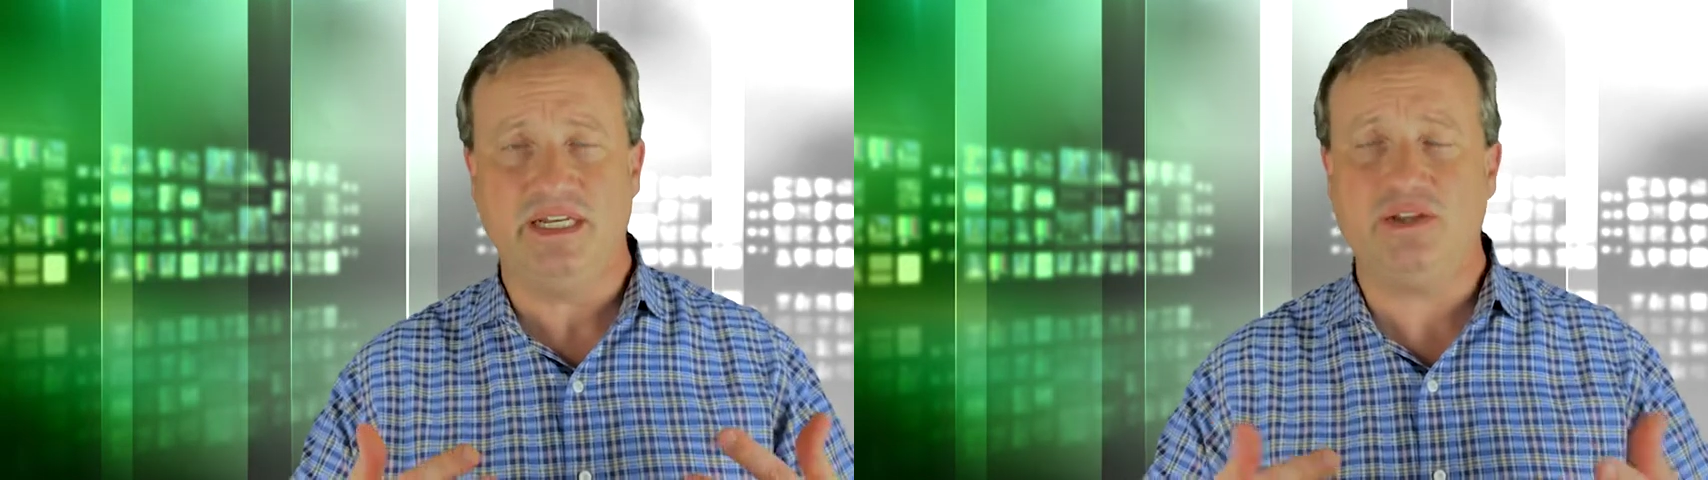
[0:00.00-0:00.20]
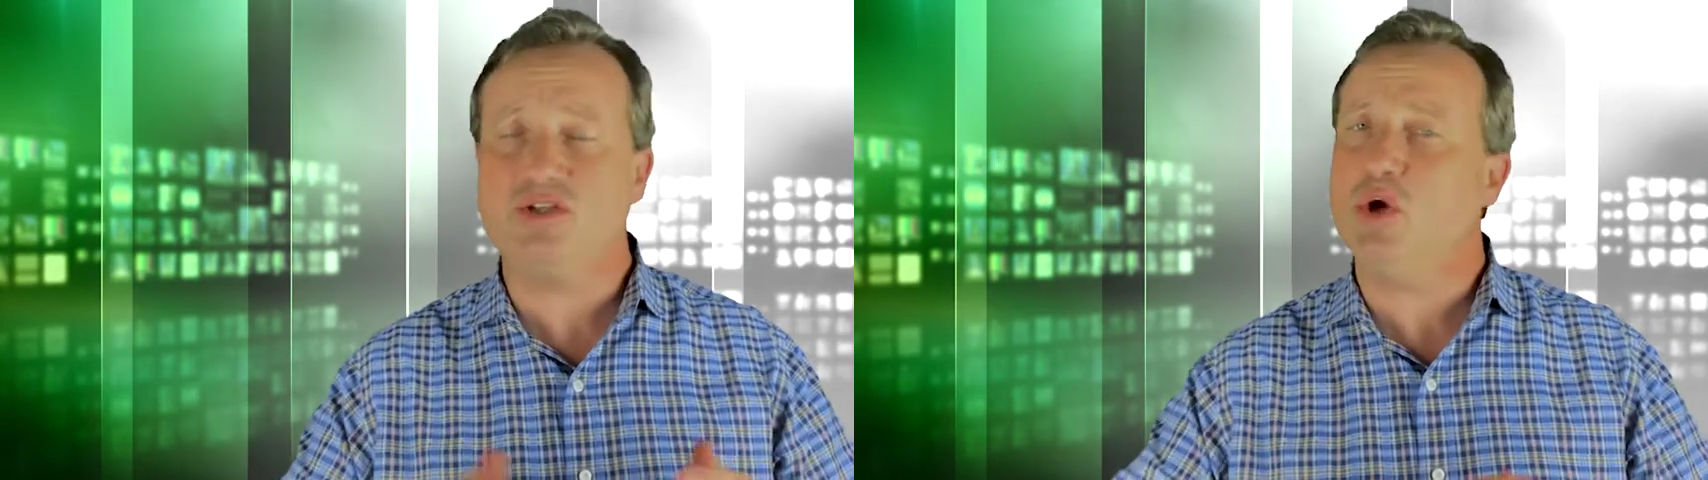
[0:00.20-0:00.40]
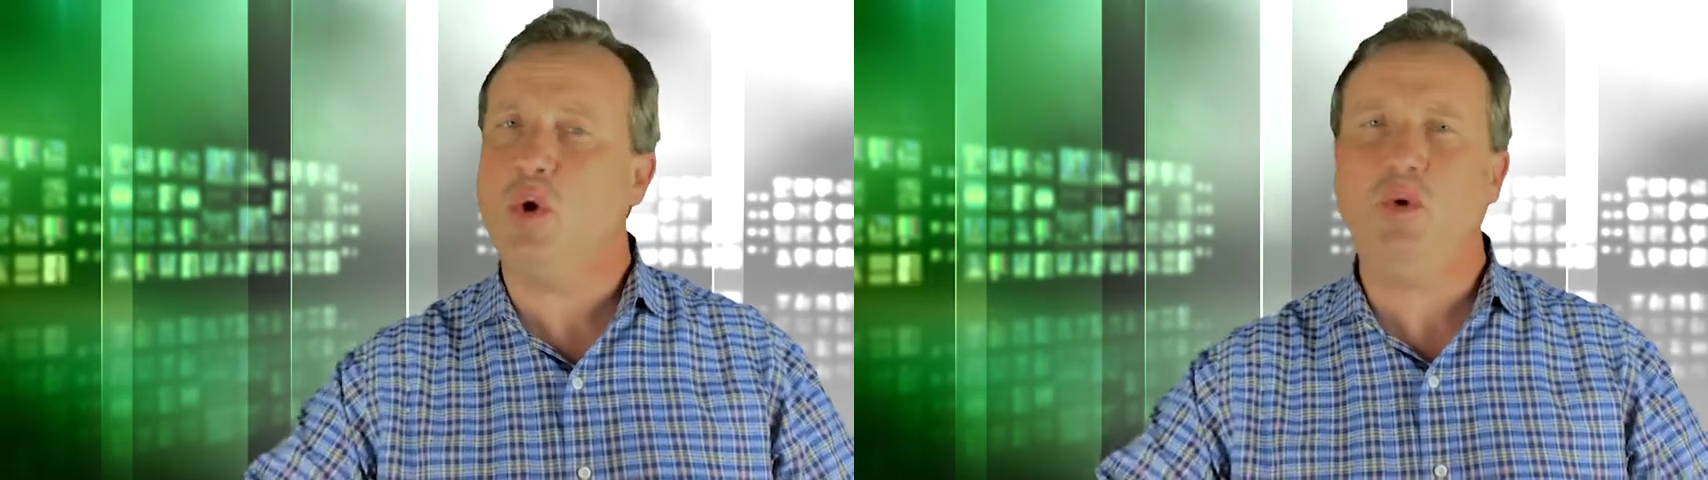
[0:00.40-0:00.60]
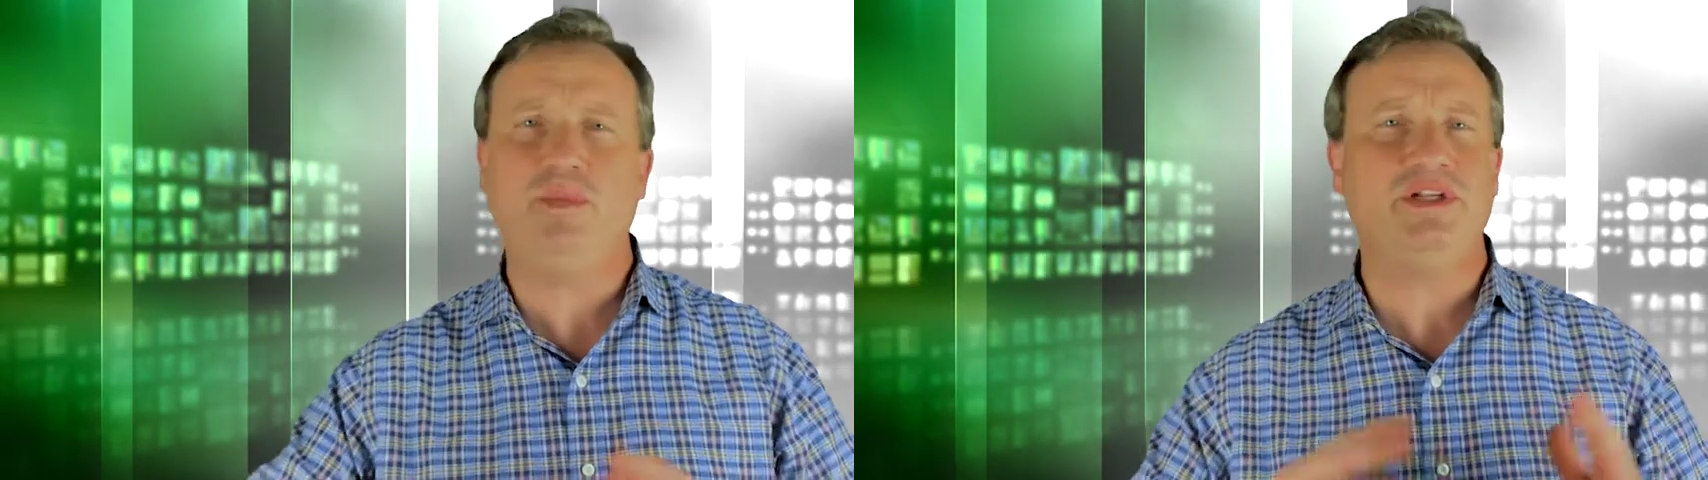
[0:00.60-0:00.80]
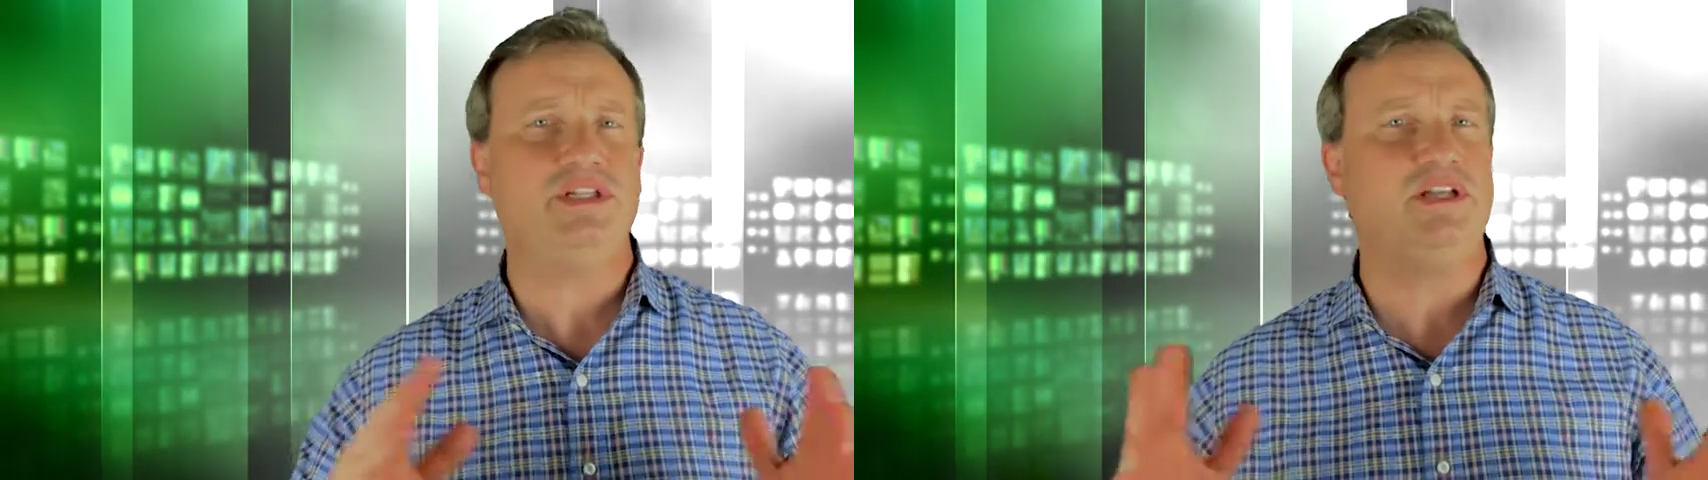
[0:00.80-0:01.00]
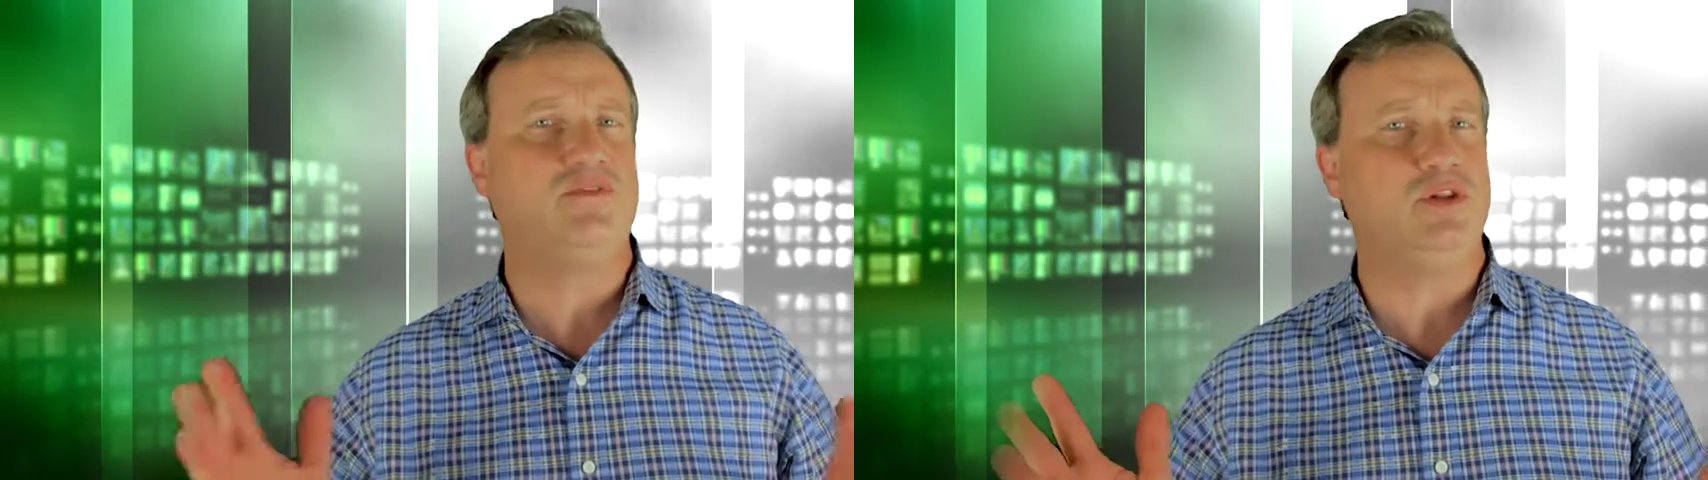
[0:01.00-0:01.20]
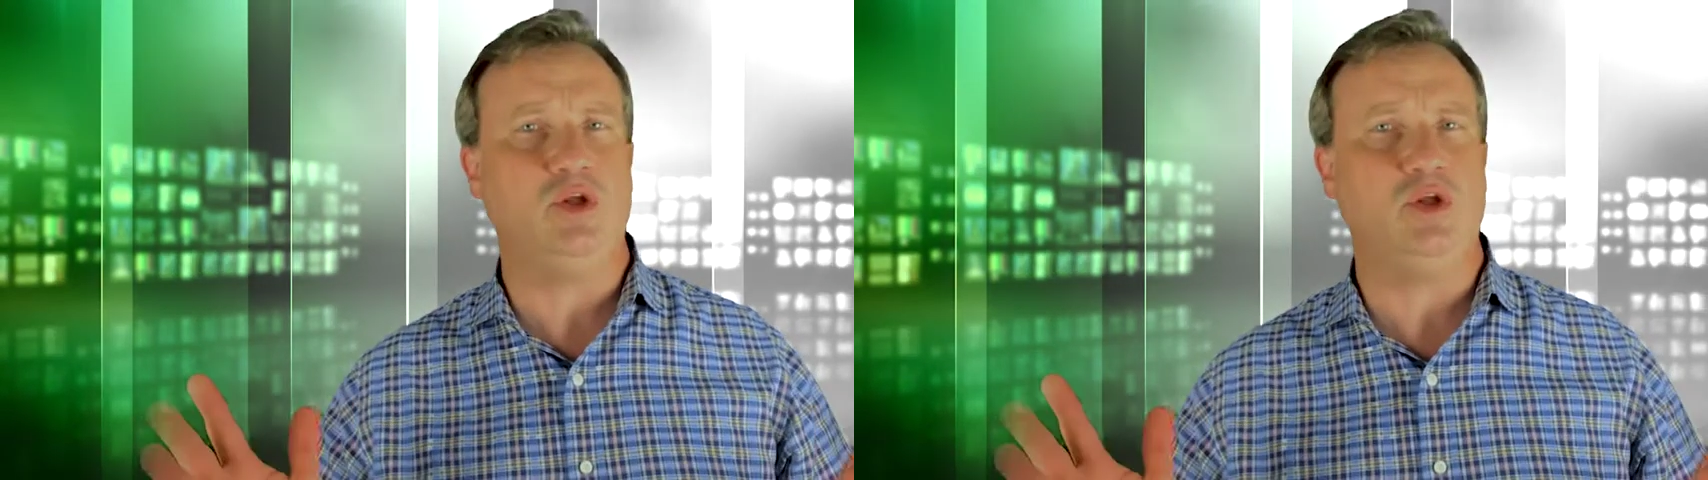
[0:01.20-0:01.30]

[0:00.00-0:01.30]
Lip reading: Now, there's a whole bunch of different